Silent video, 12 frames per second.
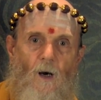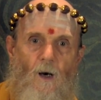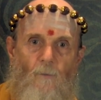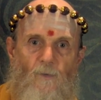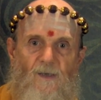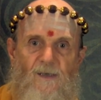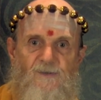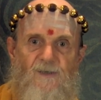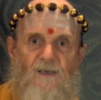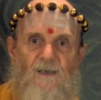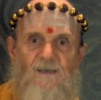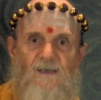Our
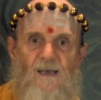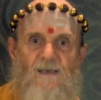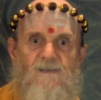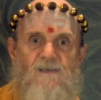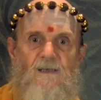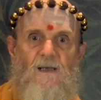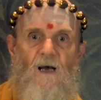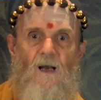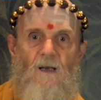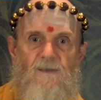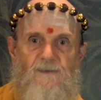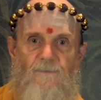religion contains the
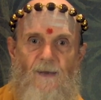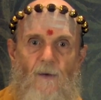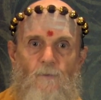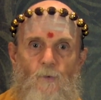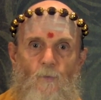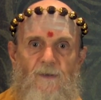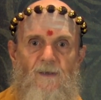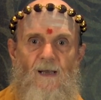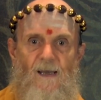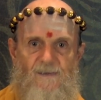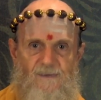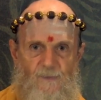knowledge of how to
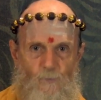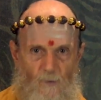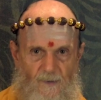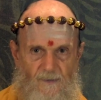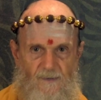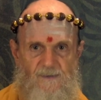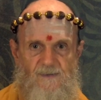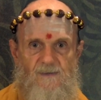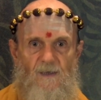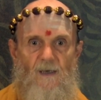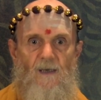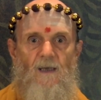realize this oneness
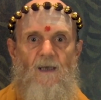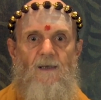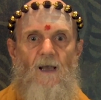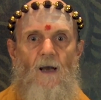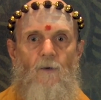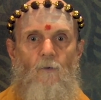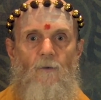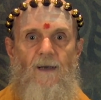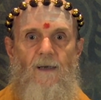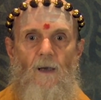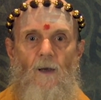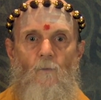and not
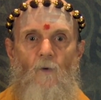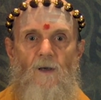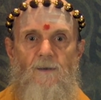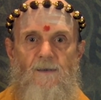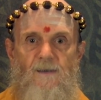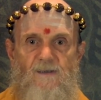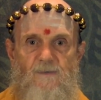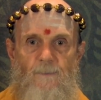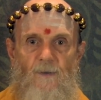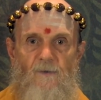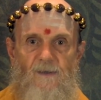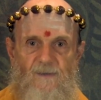create unwanted
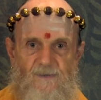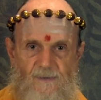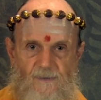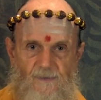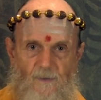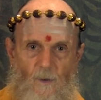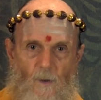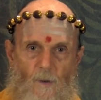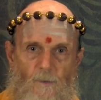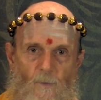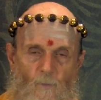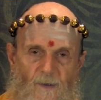experiences
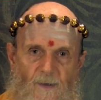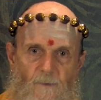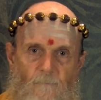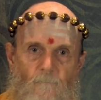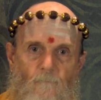along the way.